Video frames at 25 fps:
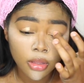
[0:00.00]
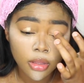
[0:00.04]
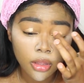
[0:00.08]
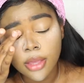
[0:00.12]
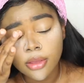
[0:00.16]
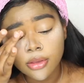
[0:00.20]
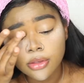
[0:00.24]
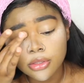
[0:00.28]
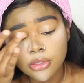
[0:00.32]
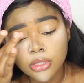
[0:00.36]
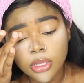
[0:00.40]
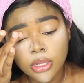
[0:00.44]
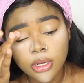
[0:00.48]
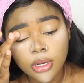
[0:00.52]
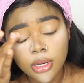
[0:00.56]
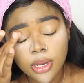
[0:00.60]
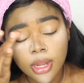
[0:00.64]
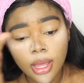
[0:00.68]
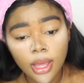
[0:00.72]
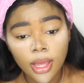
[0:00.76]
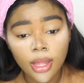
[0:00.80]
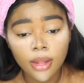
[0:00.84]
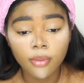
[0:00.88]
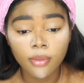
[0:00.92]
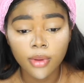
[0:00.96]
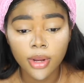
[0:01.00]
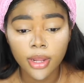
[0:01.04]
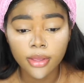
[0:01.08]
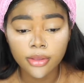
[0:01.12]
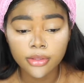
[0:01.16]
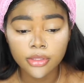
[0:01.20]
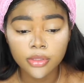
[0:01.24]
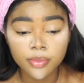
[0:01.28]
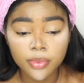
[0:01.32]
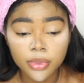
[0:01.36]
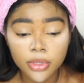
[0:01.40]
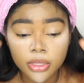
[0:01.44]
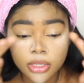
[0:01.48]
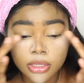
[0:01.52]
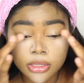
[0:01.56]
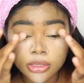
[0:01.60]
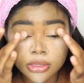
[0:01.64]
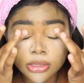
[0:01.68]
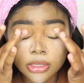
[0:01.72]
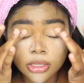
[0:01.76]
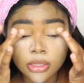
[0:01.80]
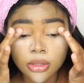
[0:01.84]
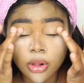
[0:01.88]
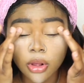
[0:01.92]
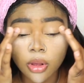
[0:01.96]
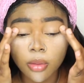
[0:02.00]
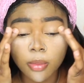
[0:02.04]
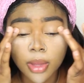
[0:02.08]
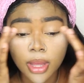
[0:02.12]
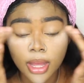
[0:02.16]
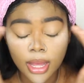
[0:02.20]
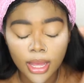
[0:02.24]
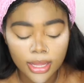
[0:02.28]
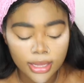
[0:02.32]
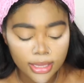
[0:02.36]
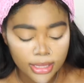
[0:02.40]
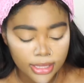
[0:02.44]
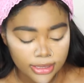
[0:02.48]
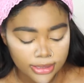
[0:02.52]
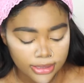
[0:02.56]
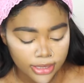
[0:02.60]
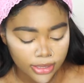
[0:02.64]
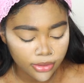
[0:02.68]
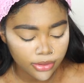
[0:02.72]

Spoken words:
When I used to put concealer on my eyelids,